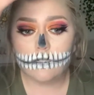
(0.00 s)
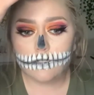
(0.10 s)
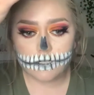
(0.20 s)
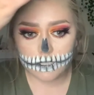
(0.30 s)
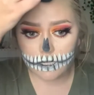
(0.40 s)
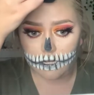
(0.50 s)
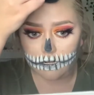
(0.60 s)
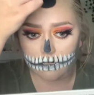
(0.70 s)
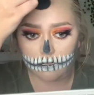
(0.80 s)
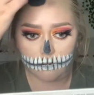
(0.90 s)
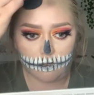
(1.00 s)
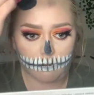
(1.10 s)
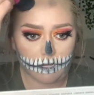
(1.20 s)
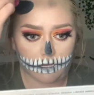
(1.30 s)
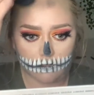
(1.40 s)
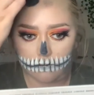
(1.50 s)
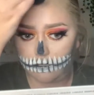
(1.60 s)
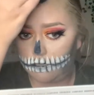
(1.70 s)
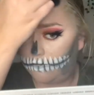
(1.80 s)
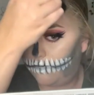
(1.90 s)
Just gonna add a little more black
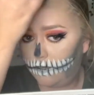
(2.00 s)
around the